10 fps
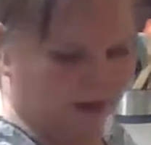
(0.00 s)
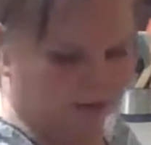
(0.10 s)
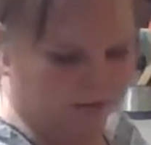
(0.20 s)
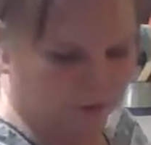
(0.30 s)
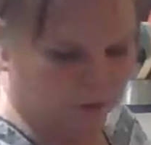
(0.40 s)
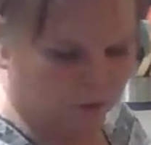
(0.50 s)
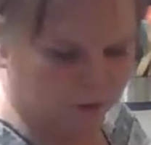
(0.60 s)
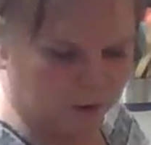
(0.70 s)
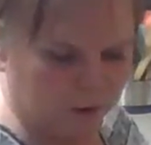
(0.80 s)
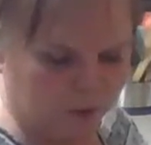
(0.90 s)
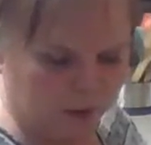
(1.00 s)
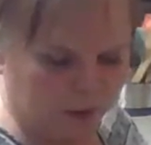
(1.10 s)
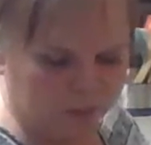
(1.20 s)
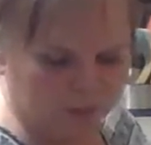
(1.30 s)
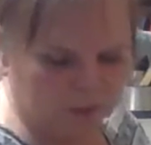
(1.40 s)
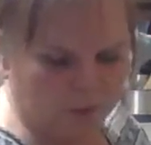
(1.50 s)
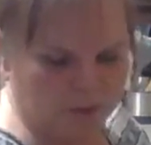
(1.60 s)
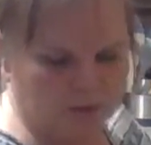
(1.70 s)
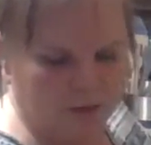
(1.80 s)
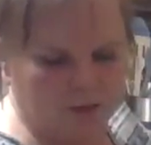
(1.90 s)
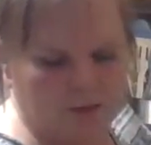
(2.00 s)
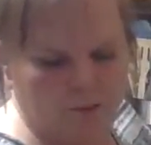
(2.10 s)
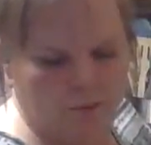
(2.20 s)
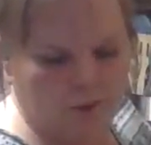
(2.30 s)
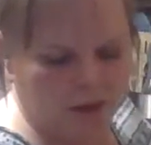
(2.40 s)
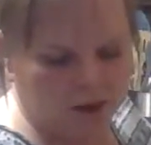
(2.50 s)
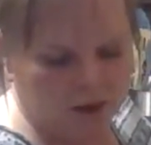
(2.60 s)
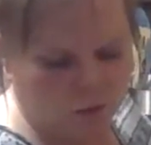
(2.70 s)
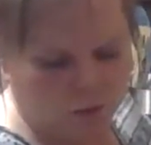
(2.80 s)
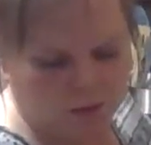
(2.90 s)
have little bitty ones. One says pinch, one